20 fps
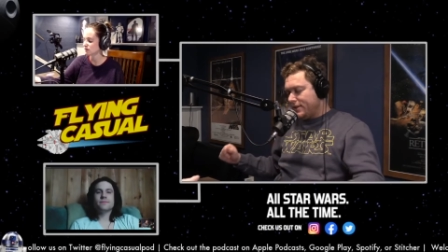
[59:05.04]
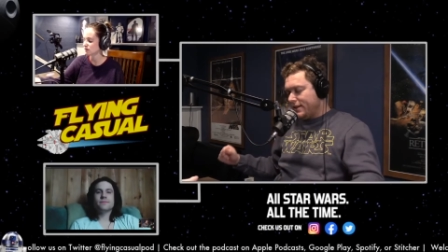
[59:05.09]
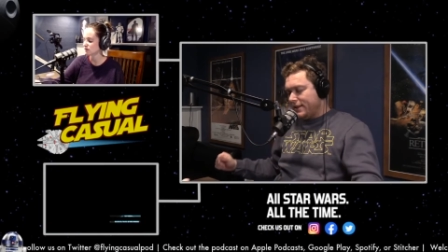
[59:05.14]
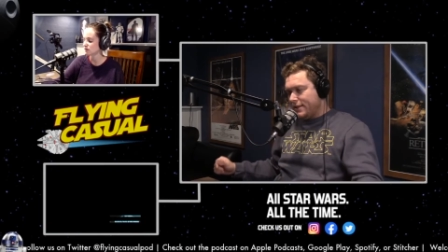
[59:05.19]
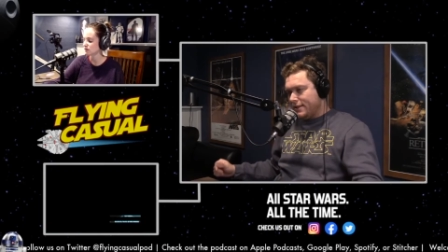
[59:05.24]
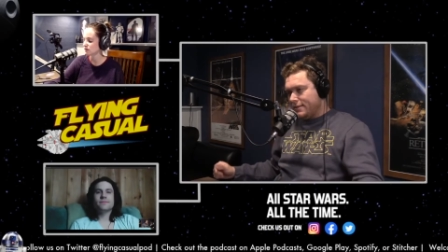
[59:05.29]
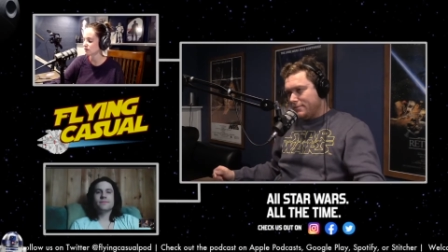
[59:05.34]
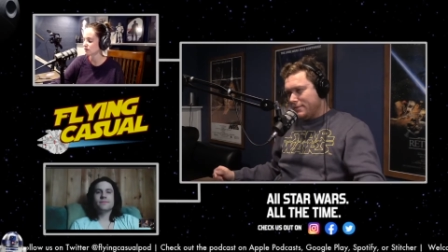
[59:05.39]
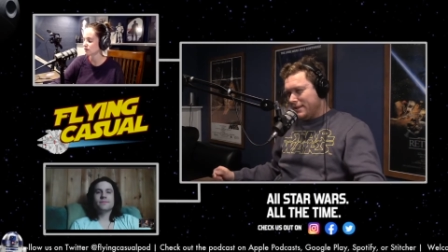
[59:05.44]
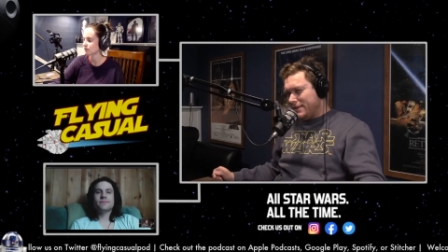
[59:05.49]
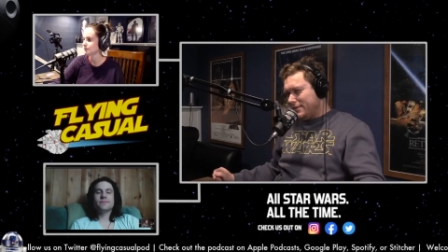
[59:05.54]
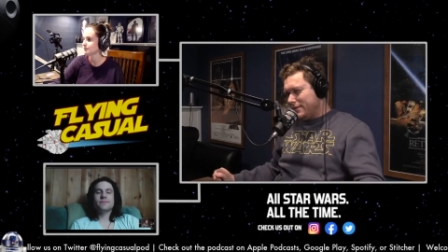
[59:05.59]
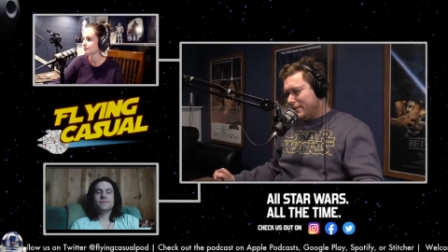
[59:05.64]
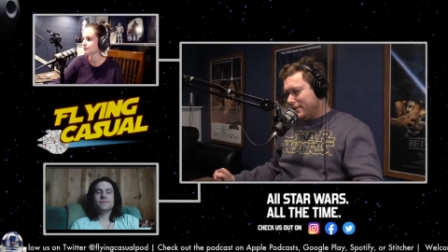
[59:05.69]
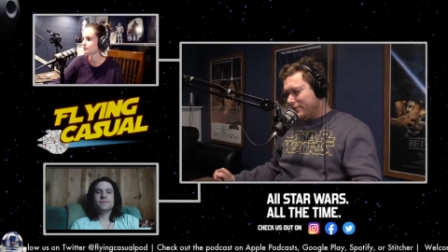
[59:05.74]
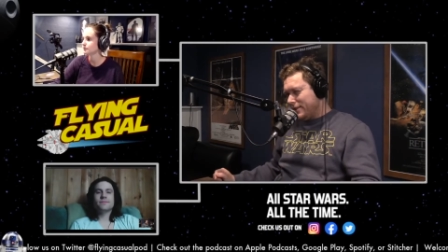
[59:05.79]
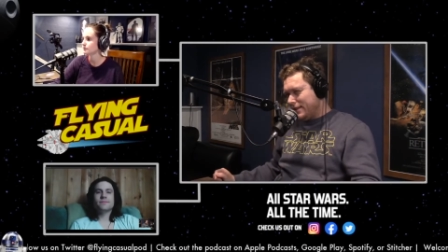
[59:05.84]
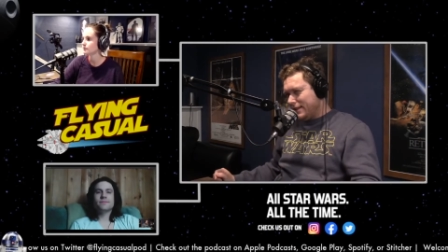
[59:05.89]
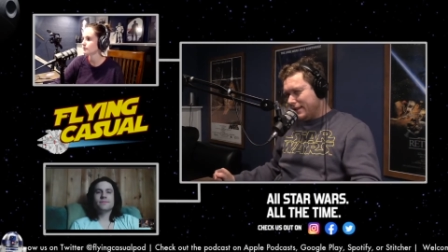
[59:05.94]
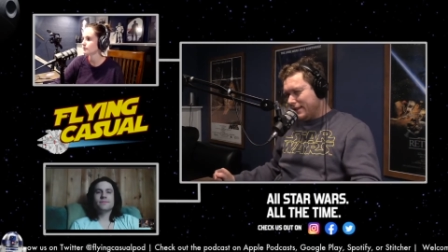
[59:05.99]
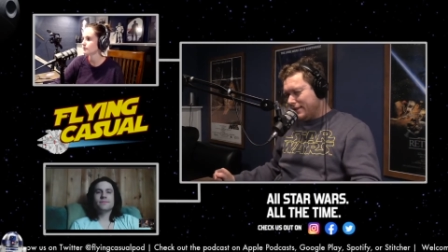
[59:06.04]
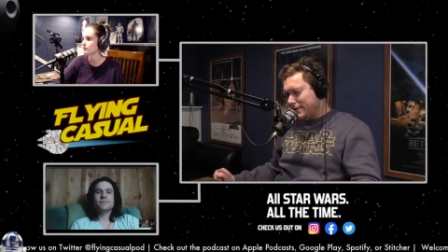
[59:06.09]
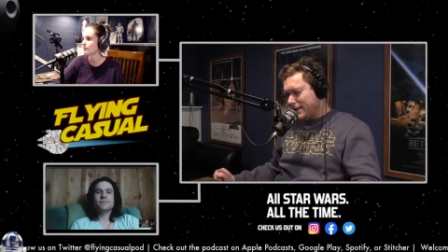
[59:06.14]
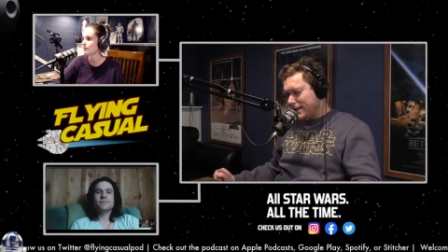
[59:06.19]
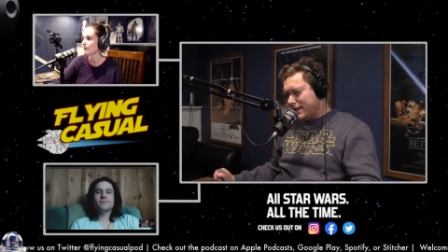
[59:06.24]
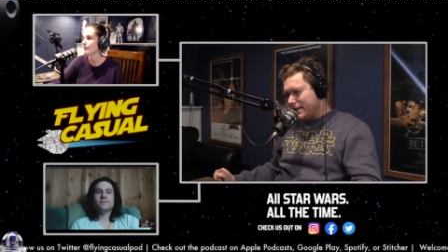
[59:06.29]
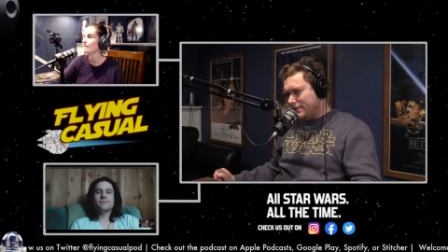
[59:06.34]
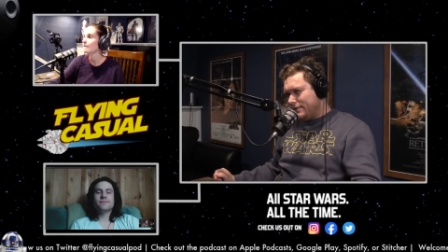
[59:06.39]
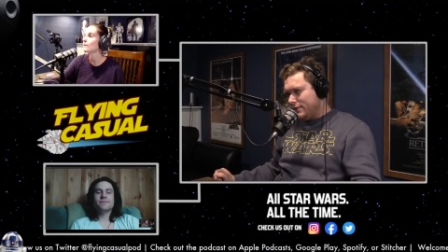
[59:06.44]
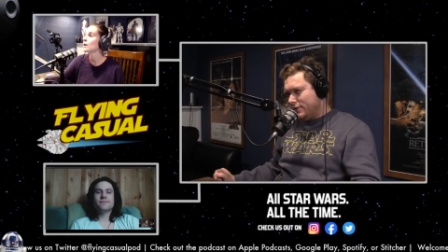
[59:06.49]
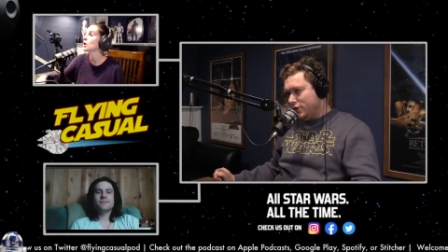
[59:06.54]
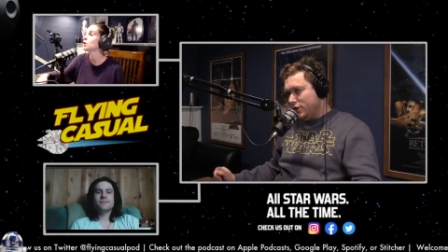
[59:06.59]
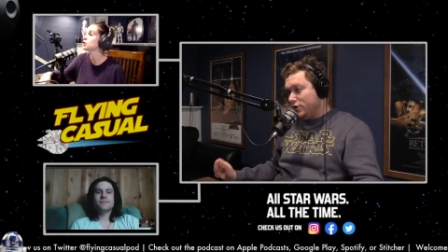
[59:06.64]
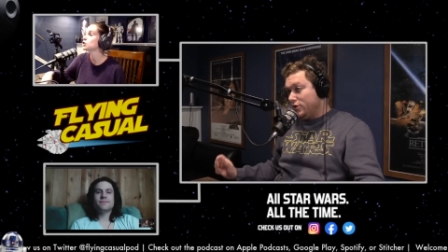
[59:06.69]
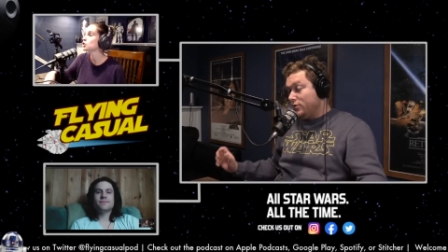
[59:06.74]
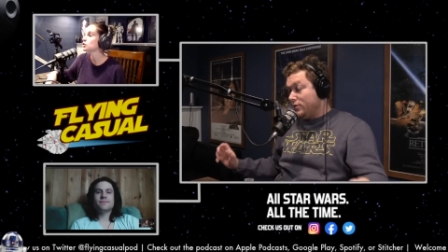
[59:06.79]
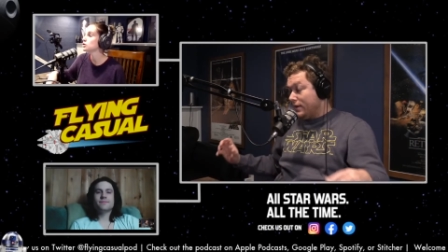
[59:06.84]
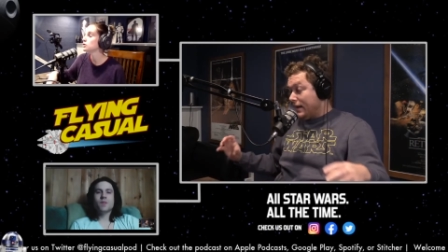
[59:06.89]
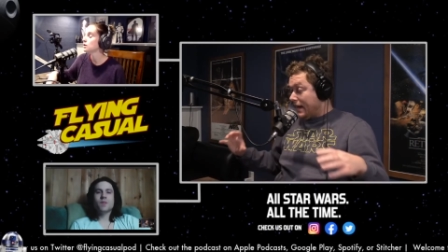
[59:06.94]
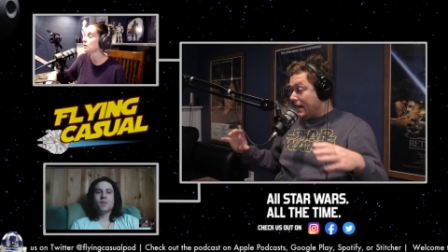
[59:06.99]
in the middle of it like that? You could
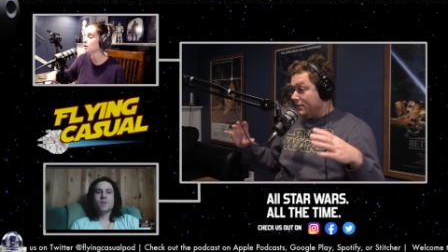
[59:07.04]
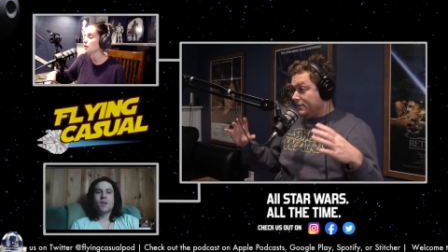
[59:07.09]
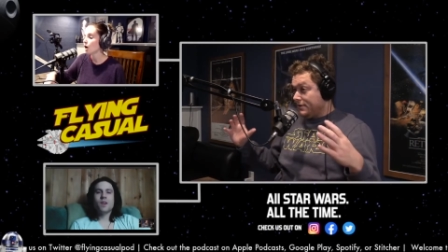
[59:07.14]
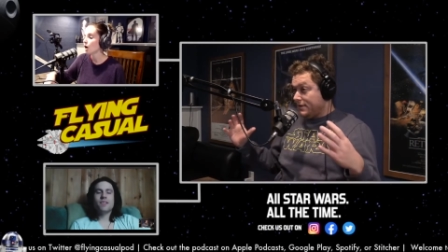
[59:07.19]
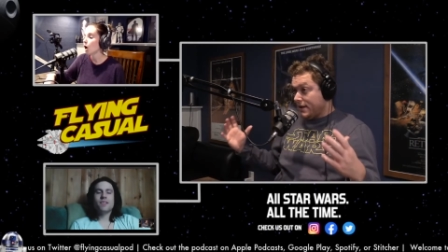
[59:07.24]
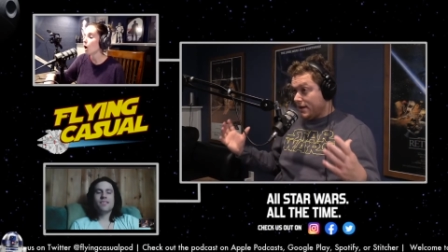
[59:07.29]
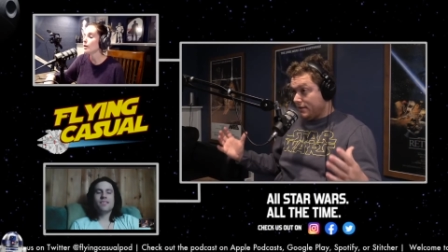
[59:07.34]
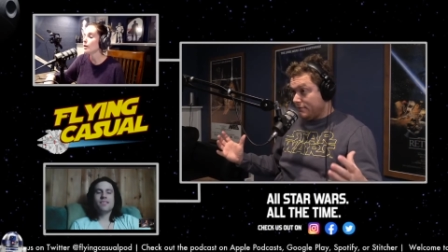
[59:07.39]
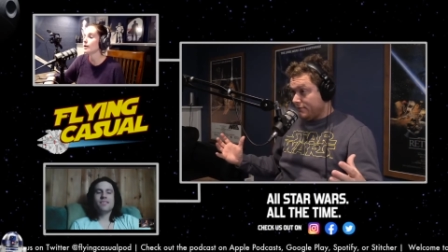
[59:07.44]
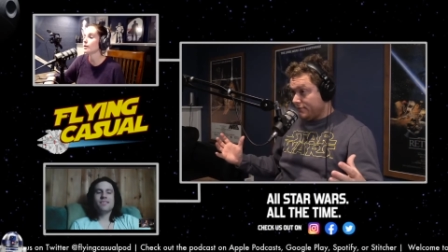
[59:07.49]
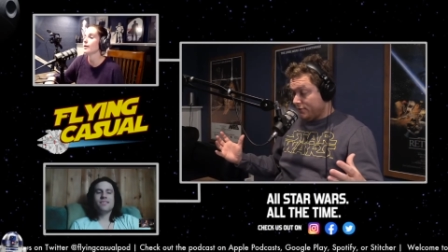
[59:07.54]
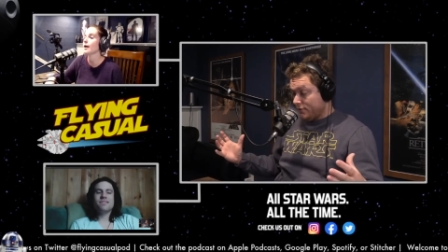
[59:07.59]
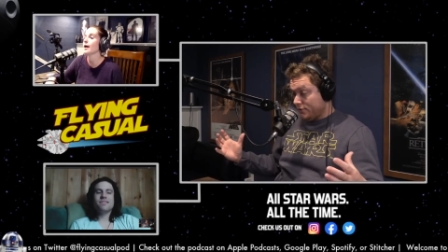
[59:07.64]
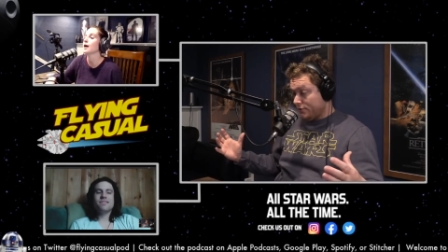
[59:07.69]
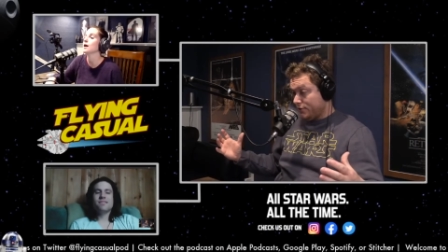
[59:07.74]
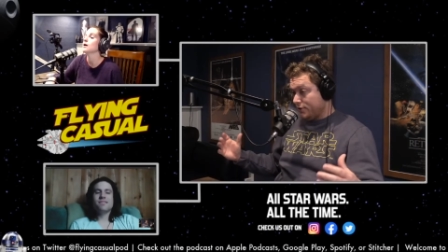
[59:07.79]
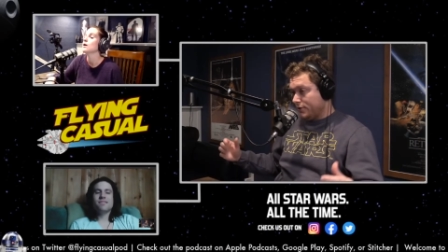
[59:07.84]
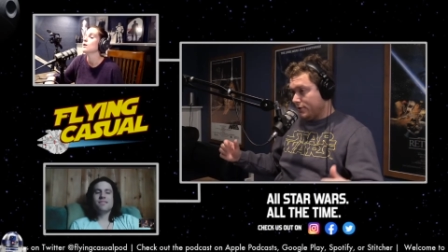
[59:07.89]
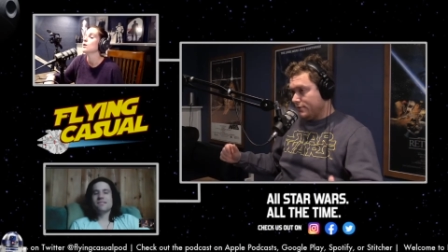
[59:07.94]
do the outside for sure.